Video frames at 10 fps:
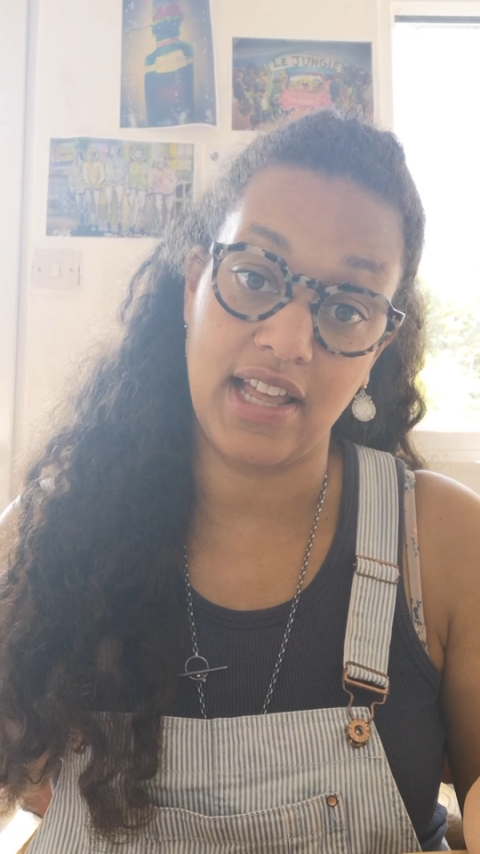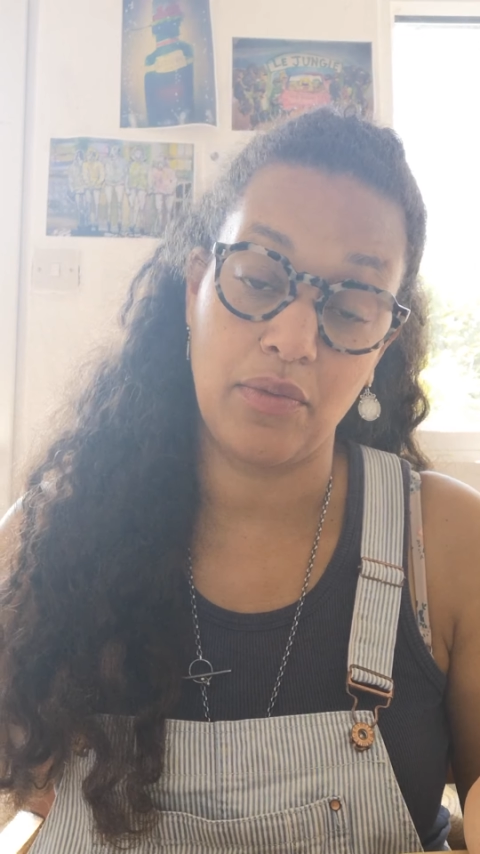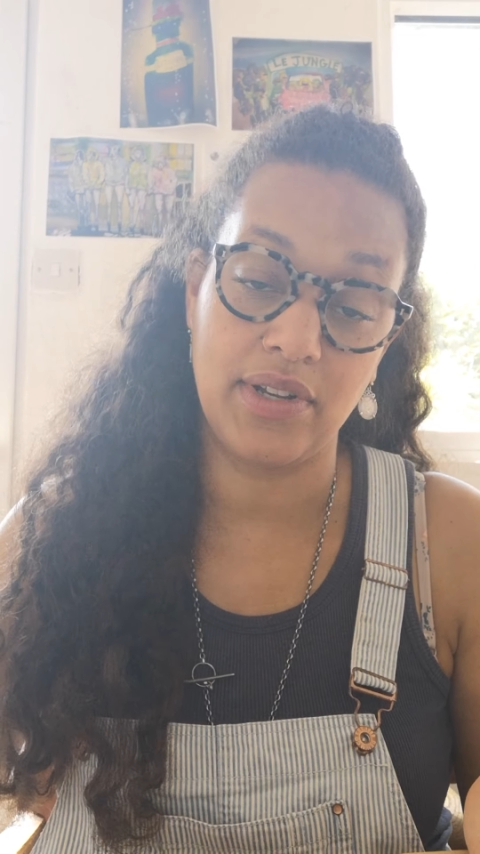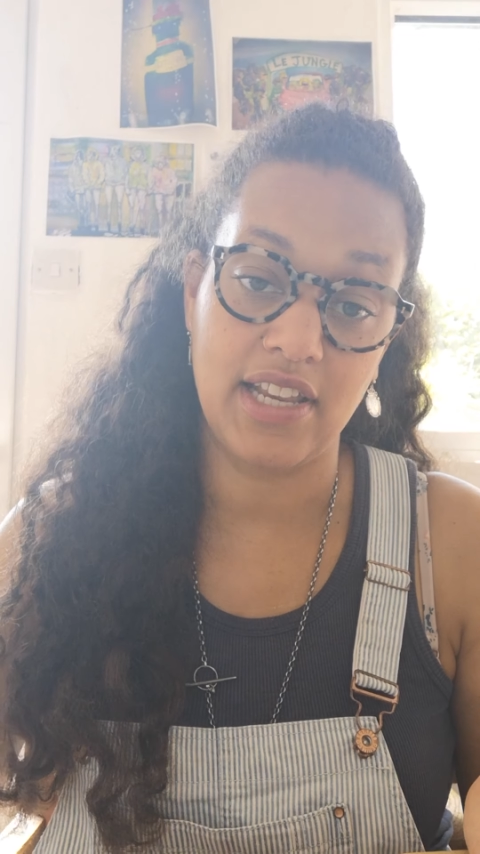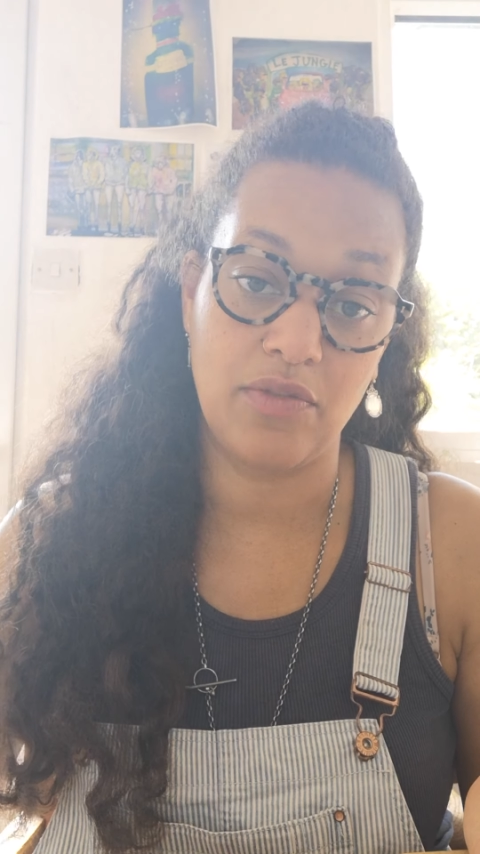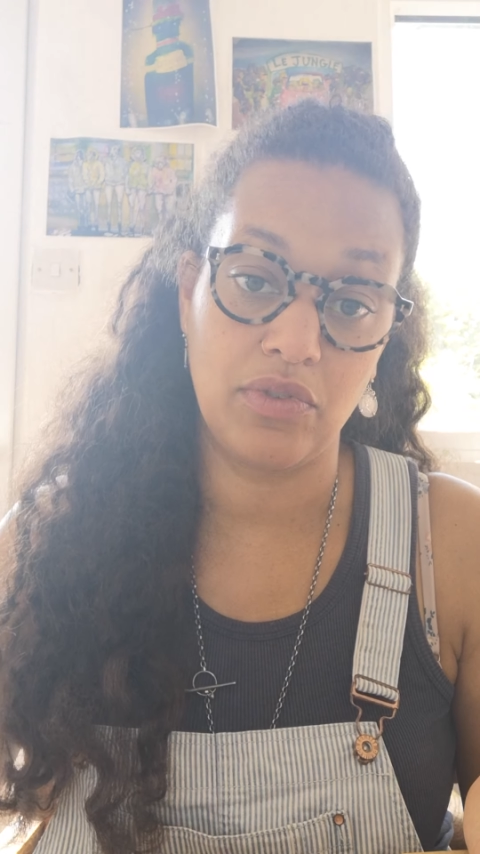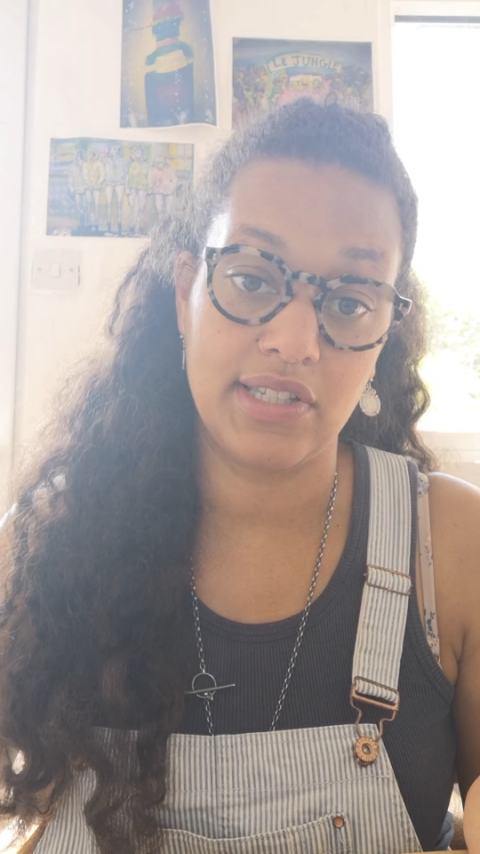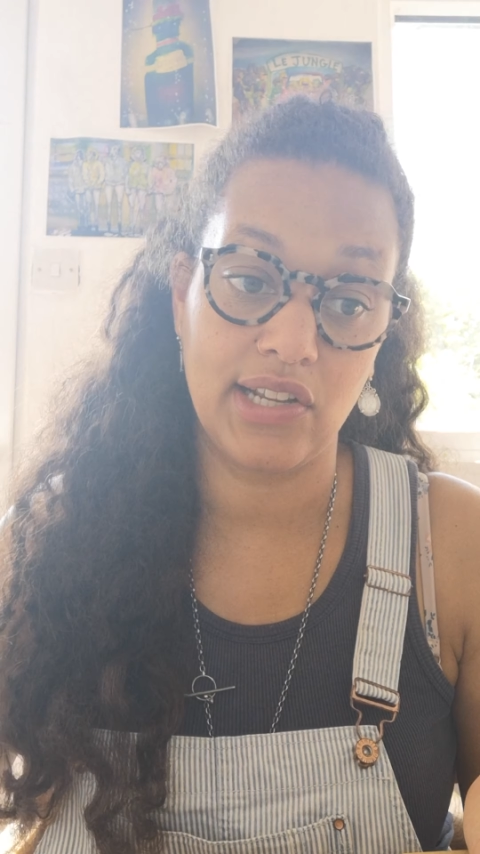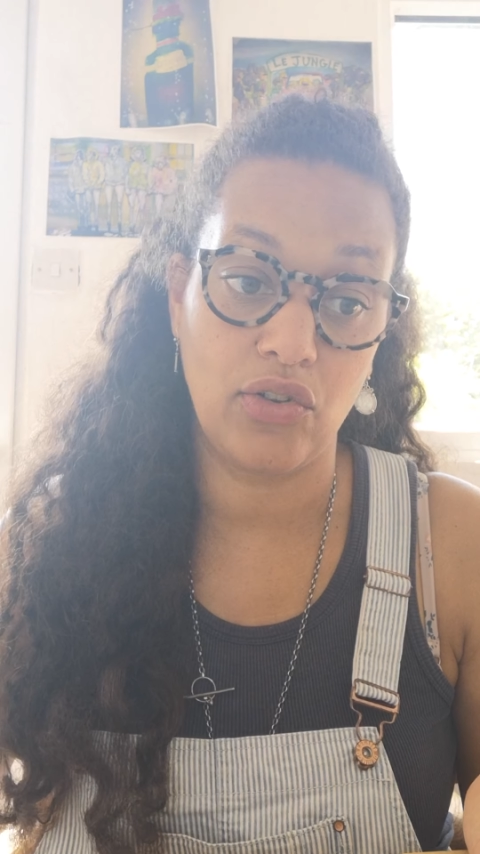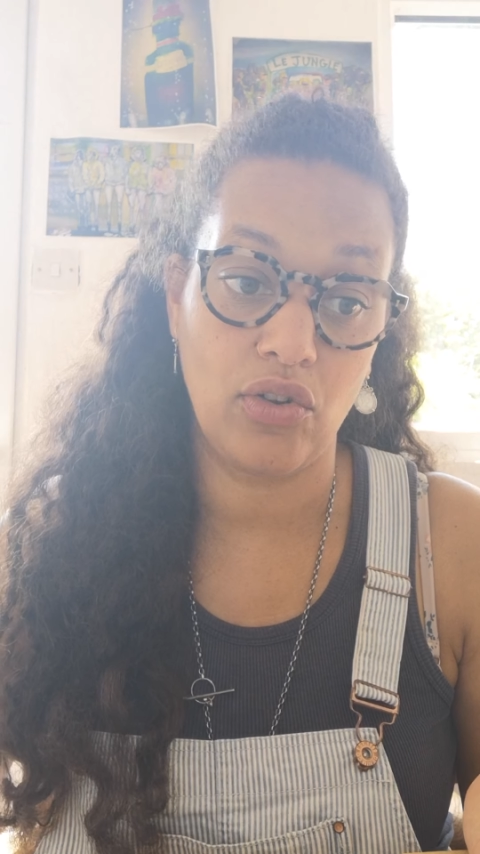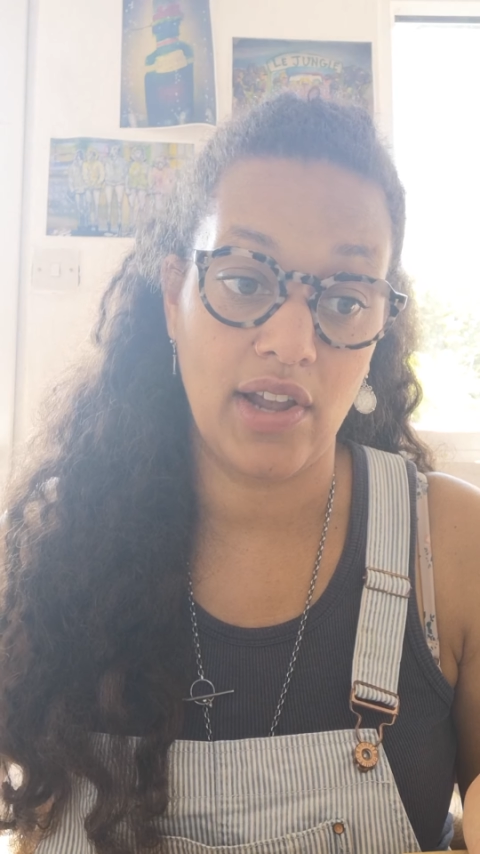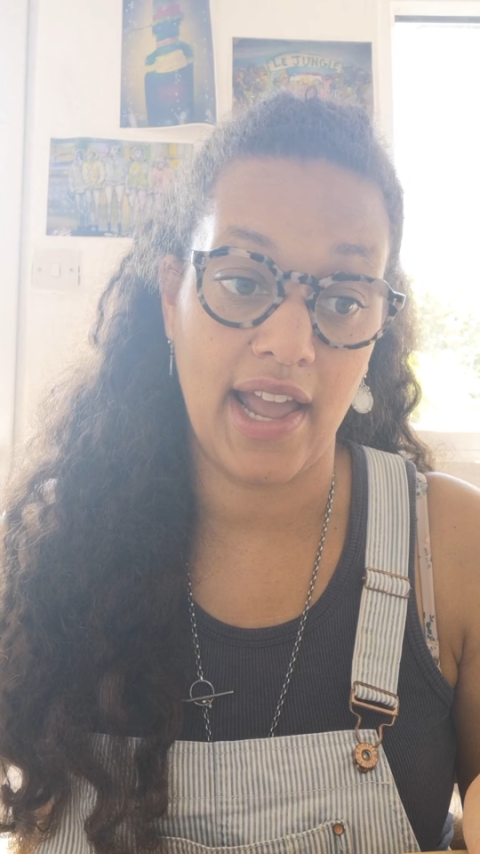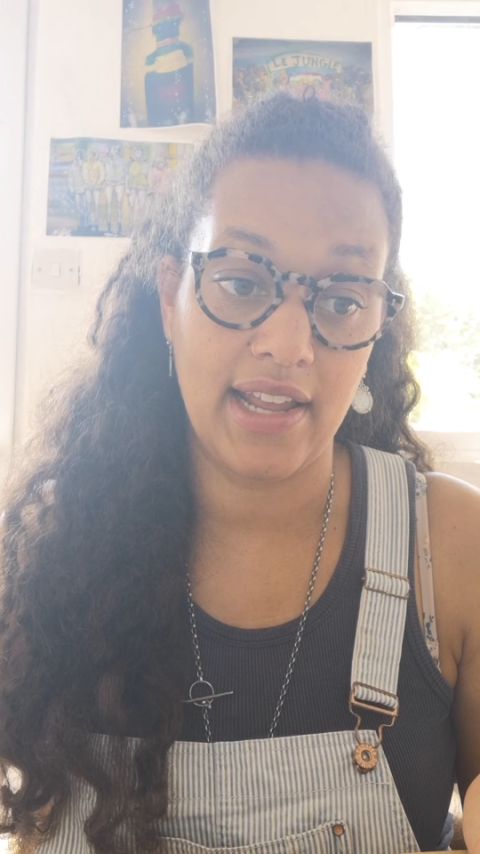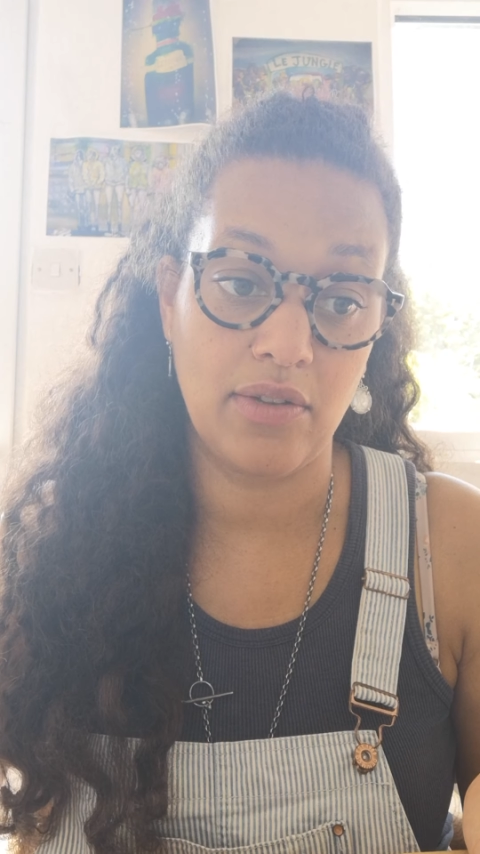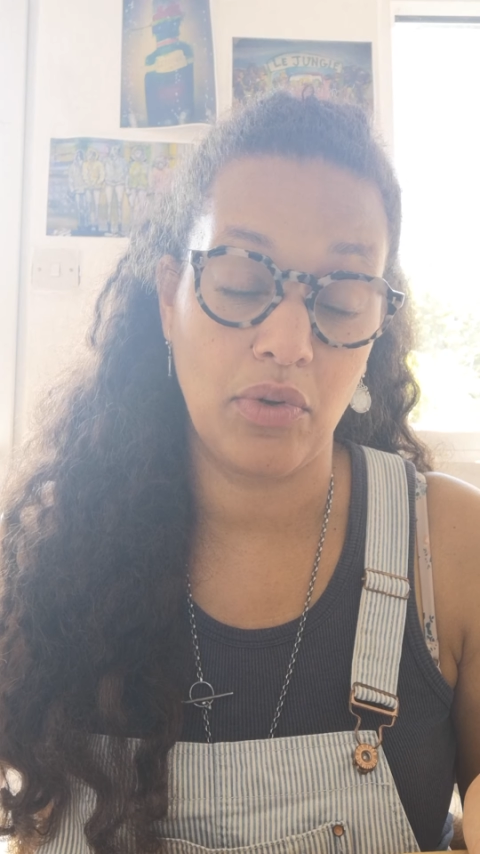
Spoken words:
that we did was to create,